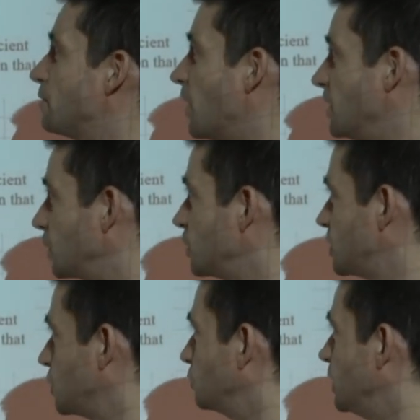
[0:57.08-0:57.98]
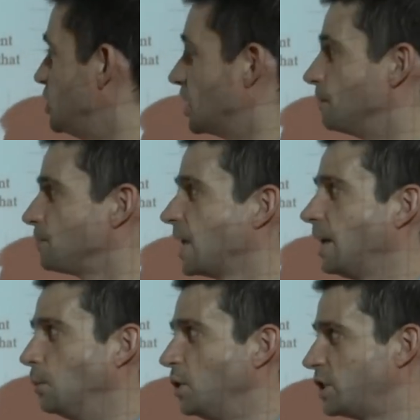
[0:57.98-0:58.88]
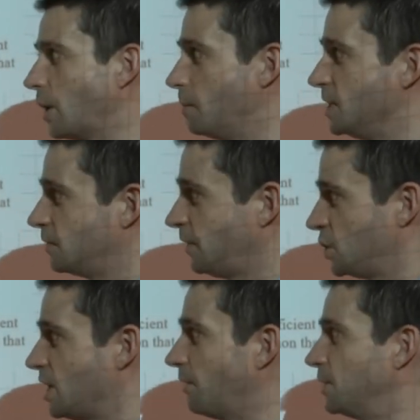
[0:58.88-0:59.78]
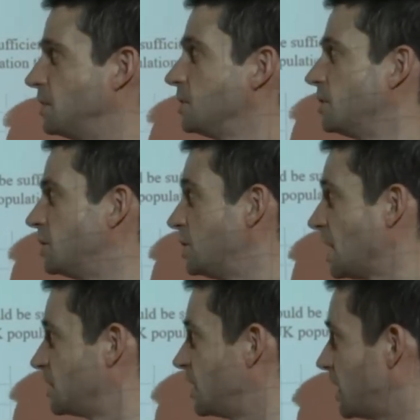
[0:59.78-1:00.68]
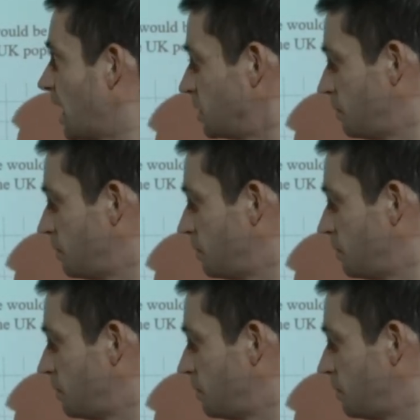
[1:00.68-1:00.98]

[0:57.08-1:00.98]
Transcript: find the critical region in which there will be sufficient evidence to suggest that there has